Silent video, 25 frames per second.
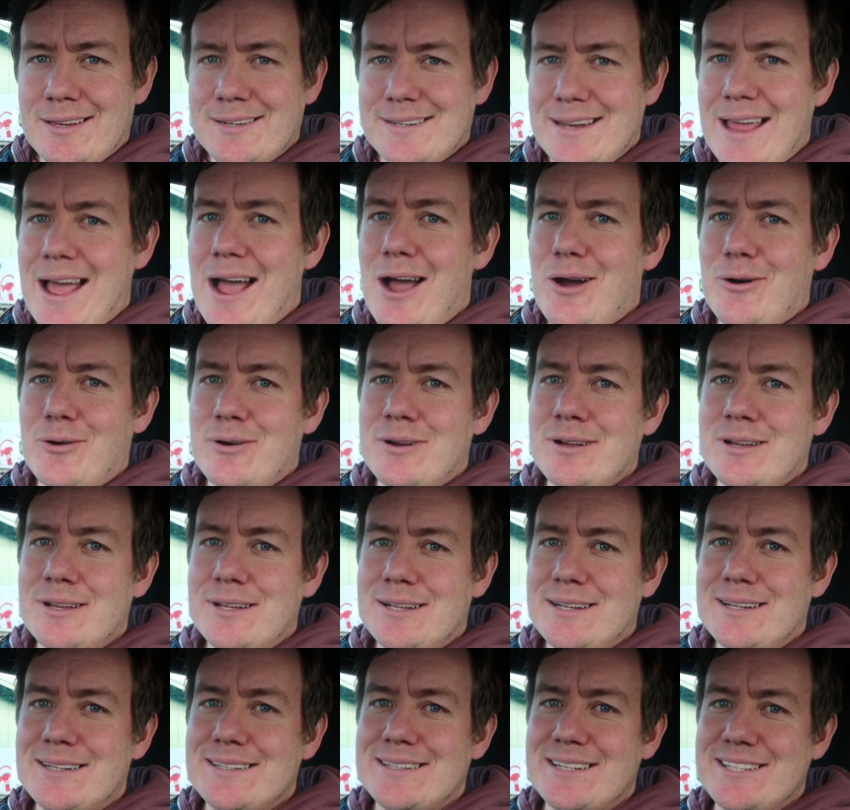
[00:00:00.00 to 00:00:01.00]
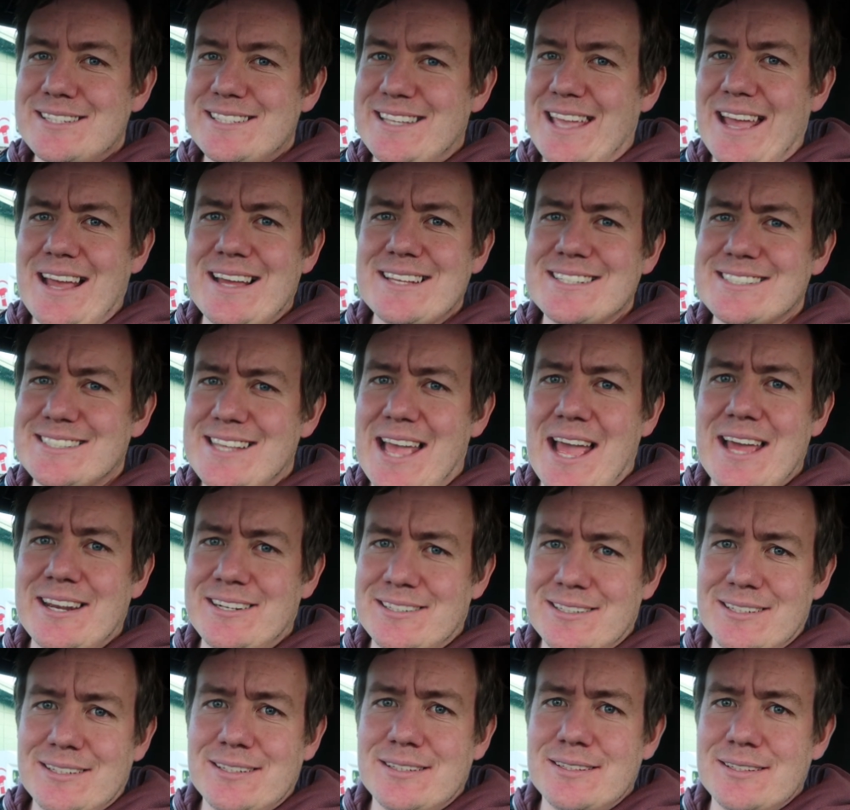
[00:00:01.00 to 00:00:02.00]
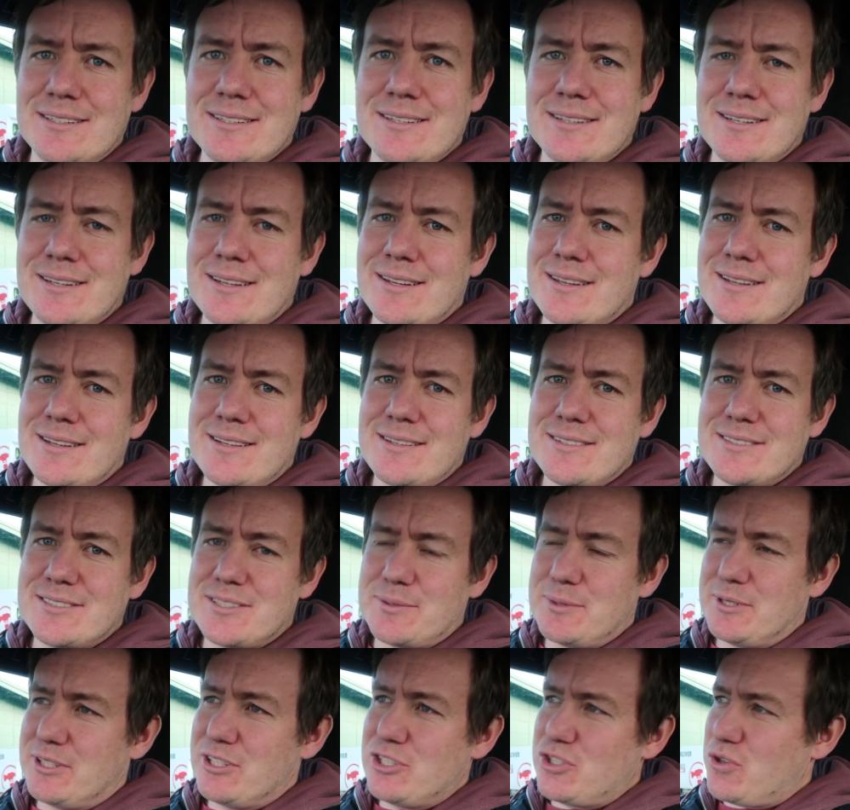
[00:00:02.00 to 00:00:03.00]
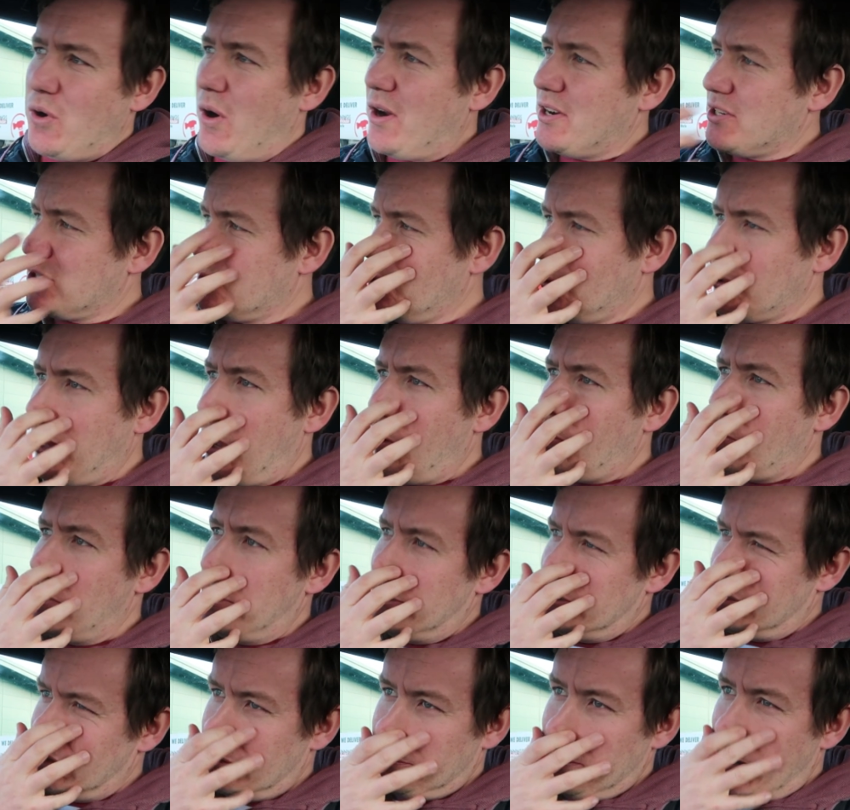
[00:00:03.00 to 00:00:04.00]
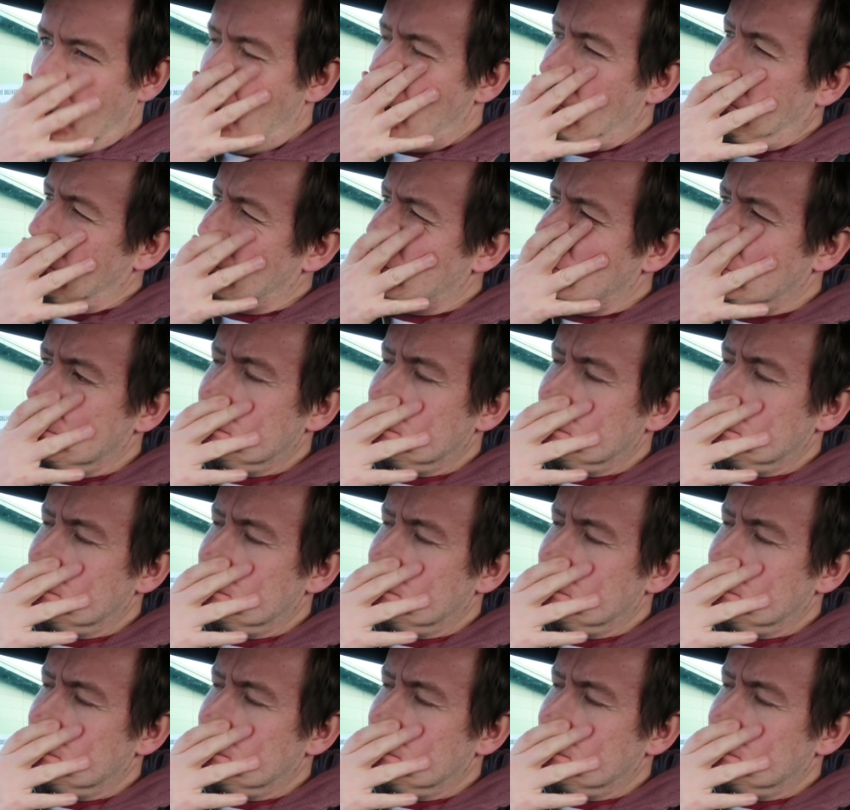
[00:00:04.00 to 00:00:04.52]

Now, let's get a sander so we can try and sort that worktop out.